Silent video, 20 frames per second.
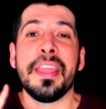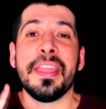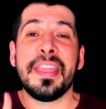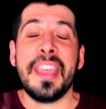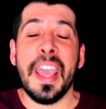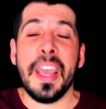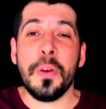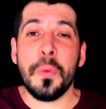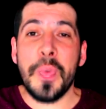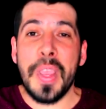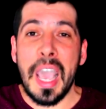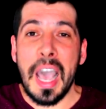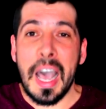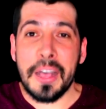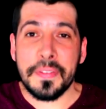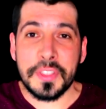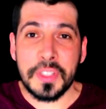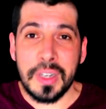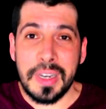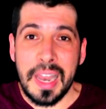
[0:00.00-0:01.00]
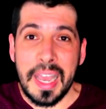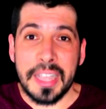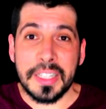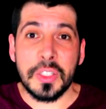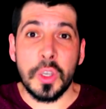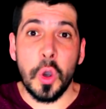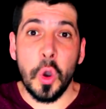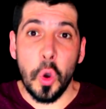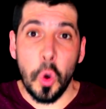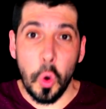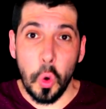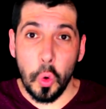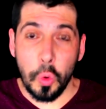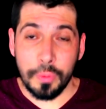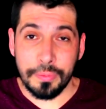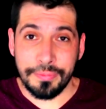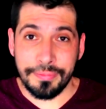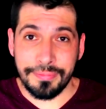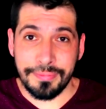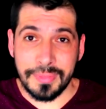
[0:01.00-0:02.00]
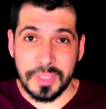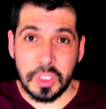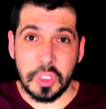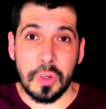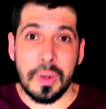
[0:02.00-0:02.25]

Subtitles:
Then we have the letter O. The